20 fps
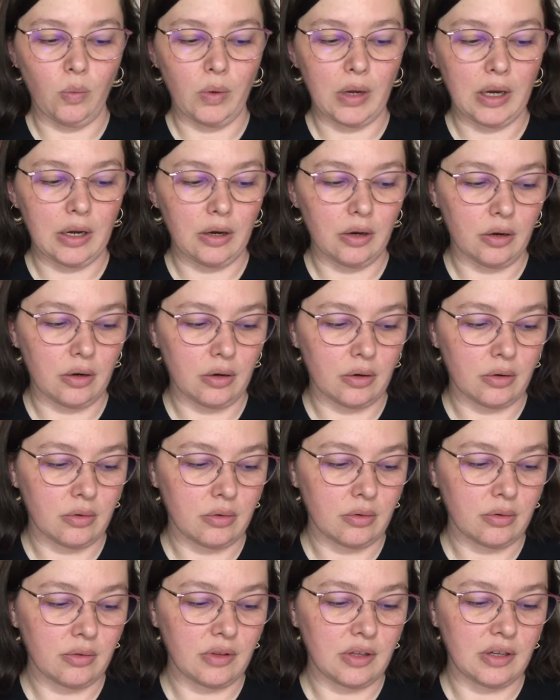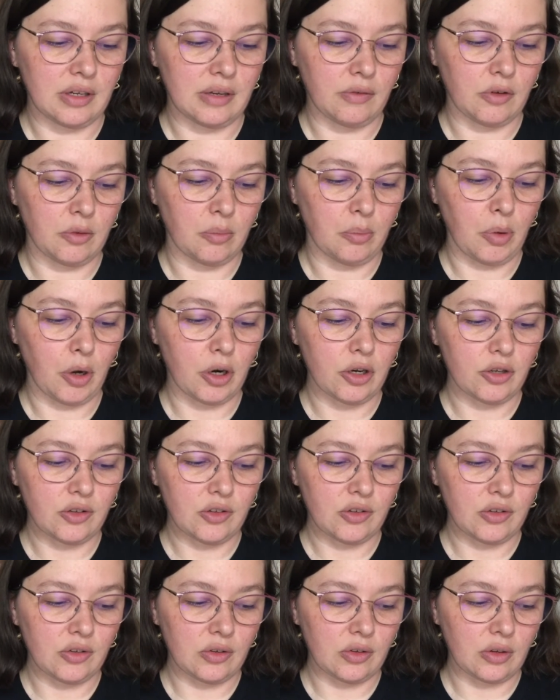where the different
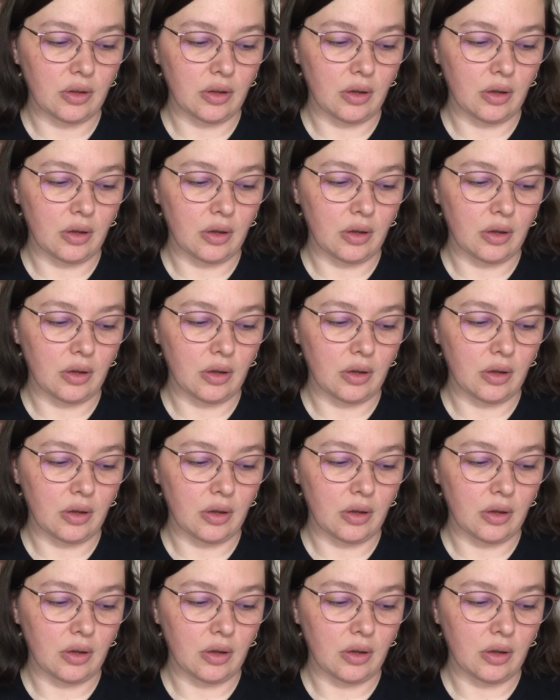parts